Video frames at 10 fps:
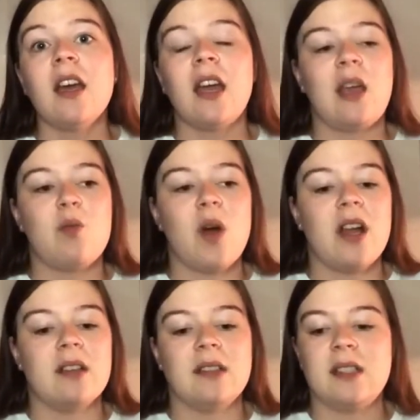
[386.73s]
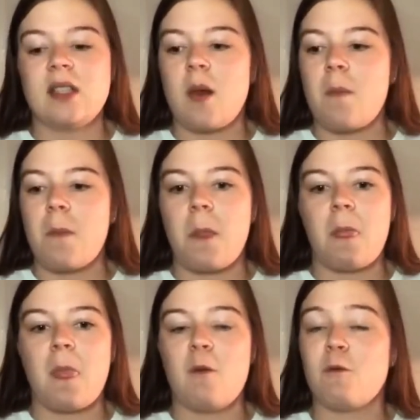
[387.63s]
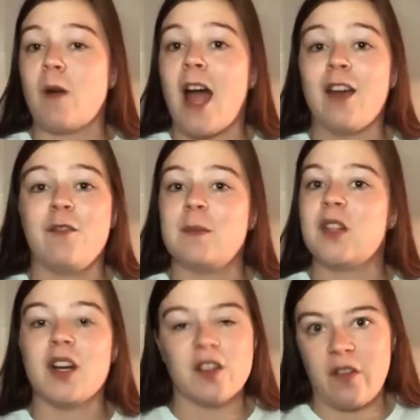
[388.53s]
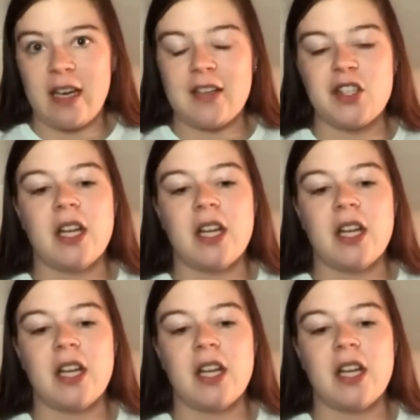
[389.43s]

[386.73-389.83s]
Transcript: It was a ride from start to finish.